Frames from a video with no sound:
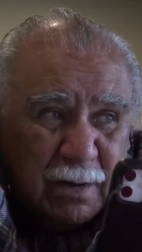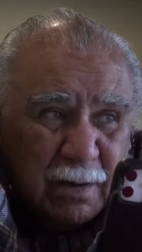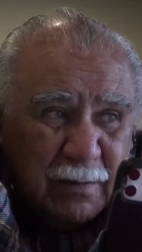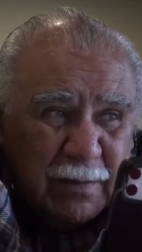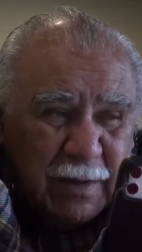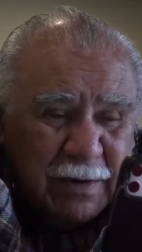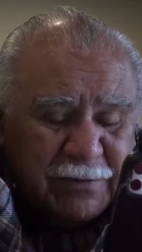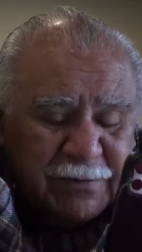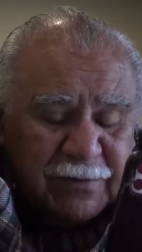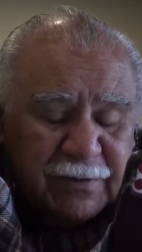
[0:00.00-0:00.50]

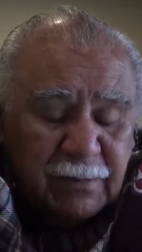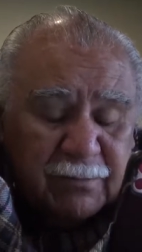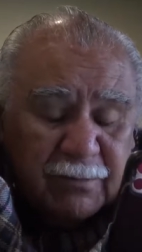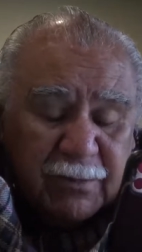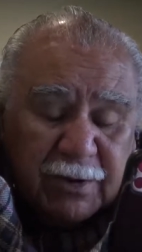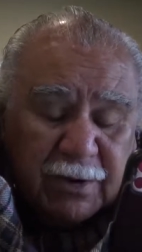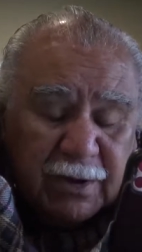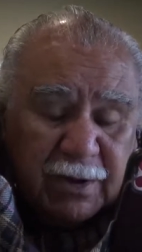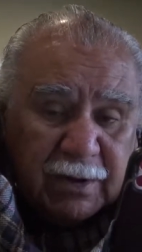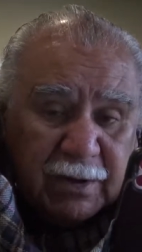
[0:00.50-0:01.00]
that's
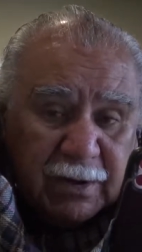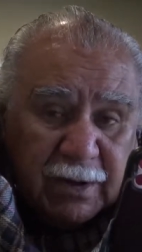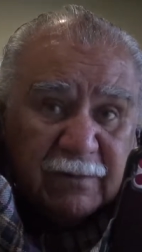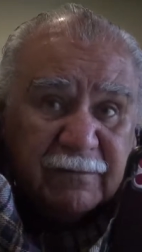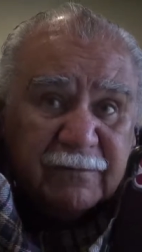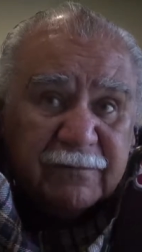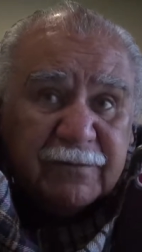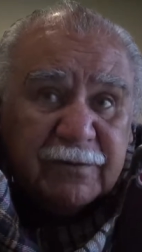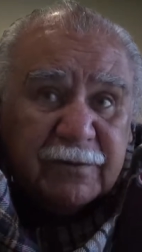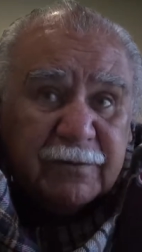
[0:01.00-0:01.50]
someone I
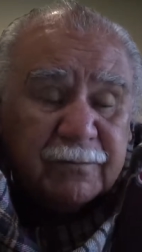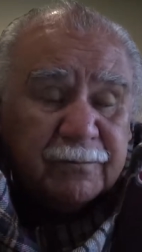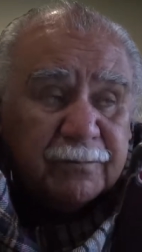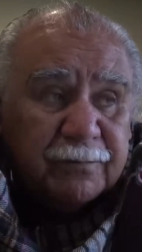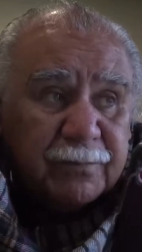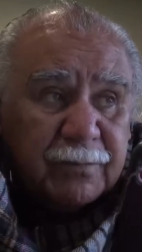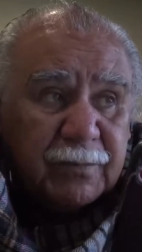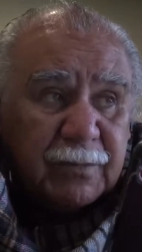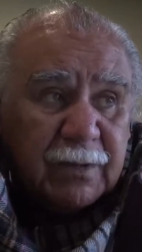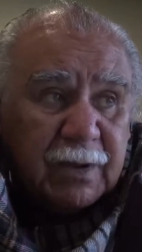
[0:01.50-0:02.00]
loved,
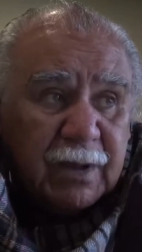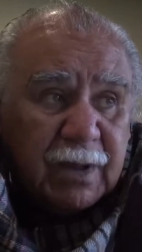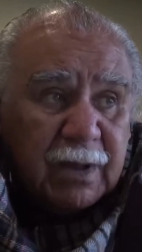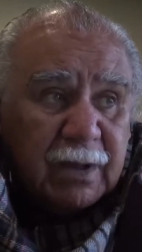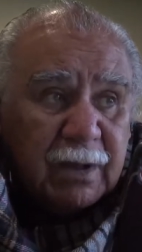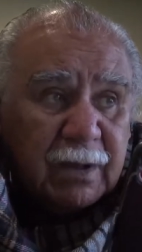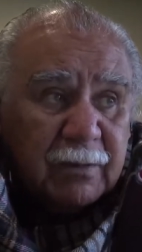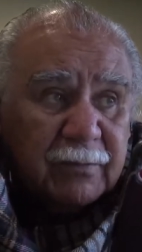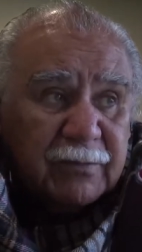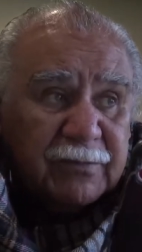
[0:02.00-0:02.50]

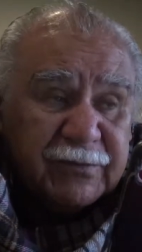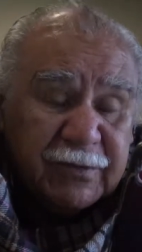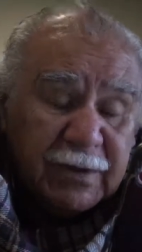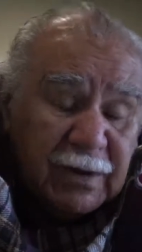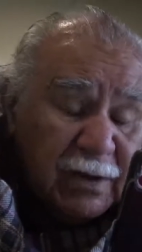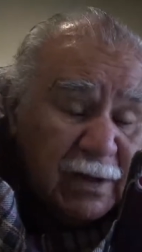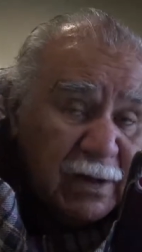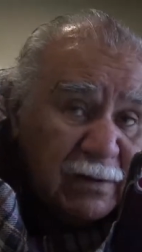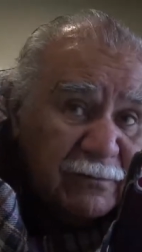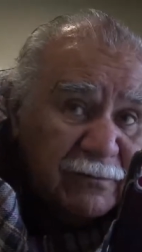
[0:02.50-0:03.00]
uh,
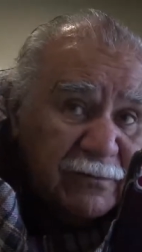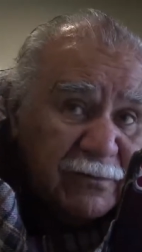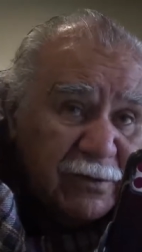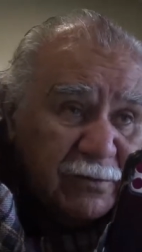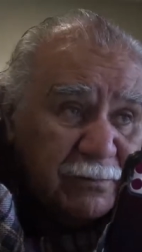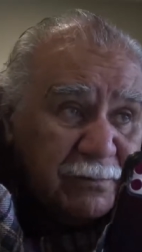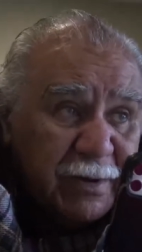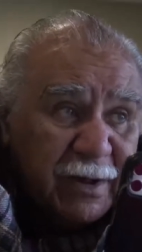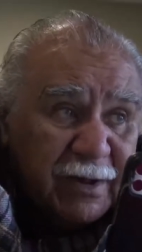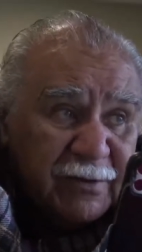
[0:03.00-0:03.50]
still love.
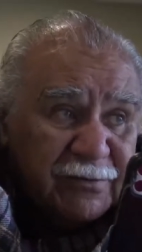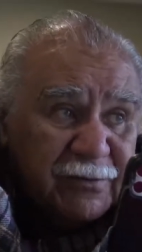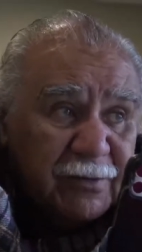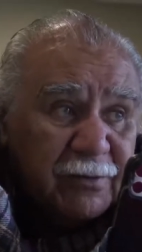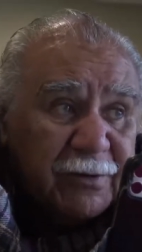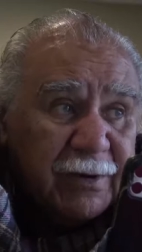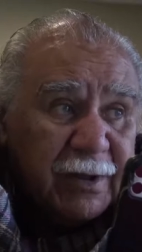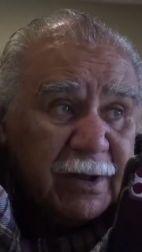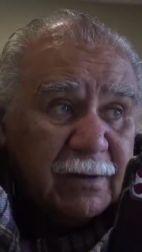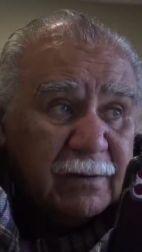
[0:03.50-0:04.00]
She passed
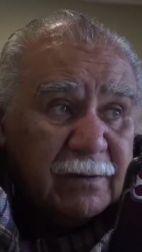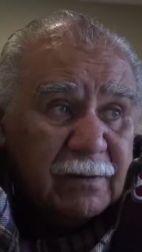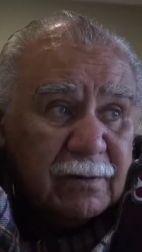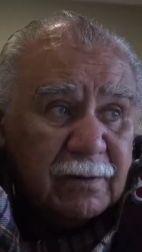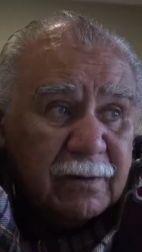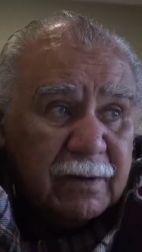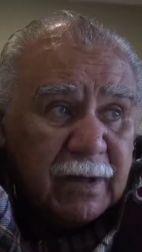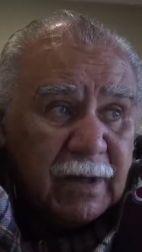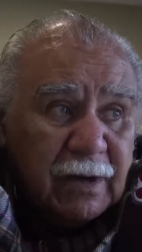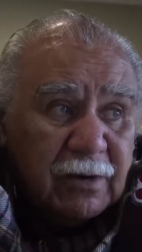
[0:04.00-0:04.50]
on now.
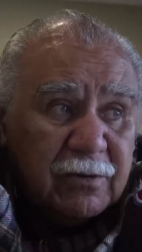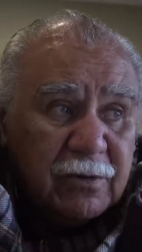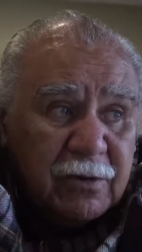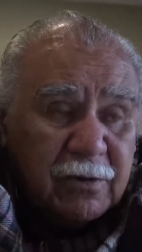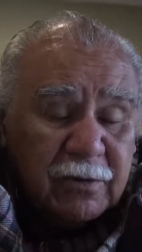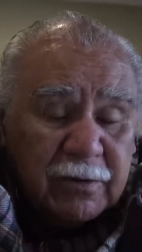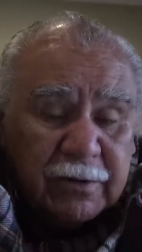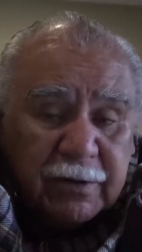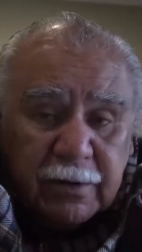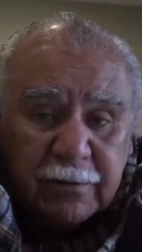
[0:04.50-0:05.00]

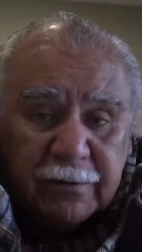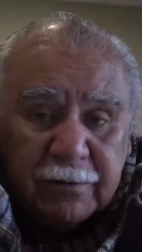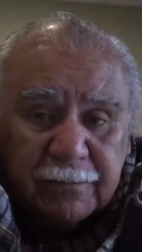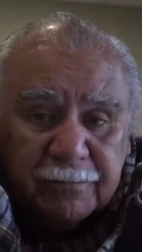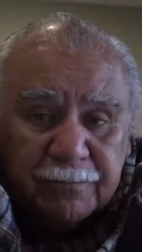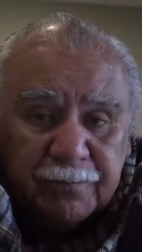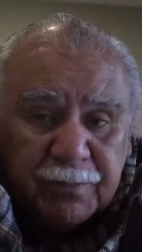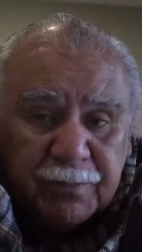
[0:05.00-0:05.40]
Alcohol killed her.